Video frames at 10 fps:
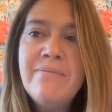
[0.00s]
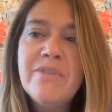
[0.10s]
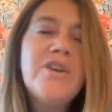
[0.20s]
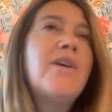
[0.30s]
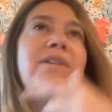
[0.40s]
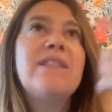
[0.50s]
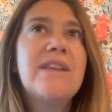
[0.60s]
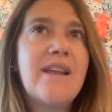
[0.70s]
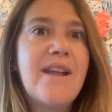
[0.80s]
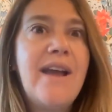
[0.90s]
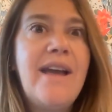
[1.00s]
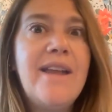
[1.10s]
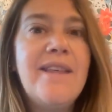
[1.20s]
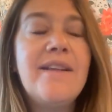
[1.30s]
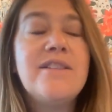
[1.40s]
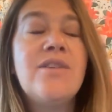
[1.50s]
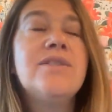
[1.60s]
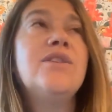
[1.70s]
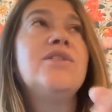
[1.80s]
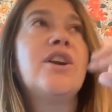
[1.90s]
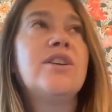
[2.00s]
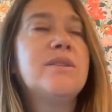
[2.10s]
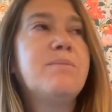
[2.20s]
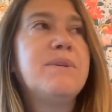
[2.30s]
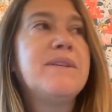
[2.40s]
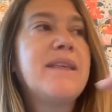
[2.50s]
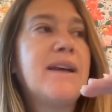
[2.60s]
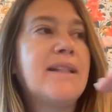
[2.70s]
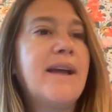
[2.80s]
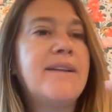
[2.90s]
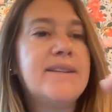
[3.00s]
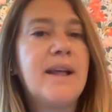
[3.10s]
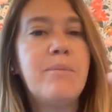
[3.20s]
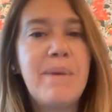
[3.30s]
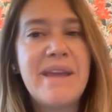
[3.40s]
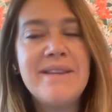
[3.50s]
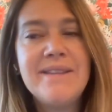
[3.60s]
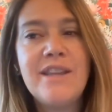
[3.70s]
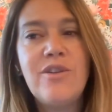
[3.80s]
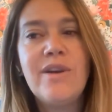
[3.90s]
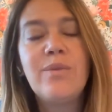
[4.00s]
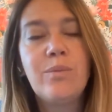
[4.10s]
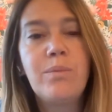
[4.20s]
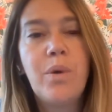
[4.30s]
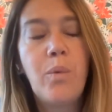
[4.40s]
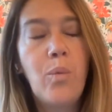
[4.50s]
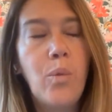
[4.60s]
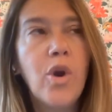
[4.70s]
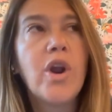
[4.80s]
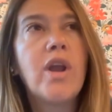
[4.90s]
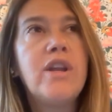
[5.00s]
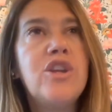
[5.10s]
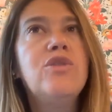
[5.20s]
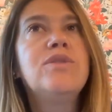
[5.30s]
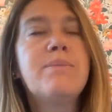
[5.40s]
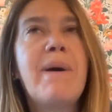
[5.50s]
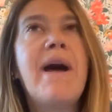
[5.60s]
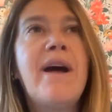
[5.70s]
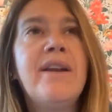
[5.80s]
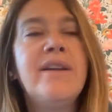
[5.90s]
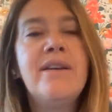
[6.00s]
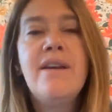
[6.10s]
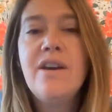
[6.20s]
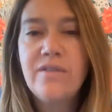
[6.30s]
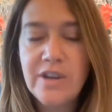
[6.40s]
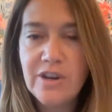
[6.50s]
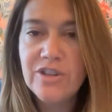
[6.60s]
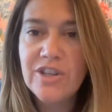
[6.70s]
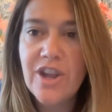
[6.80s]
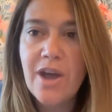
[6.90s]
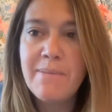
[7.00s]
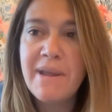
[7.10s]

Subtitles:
they're already thinking ahead, and that's also starting to build that clientele base that you can work and use upon for years to come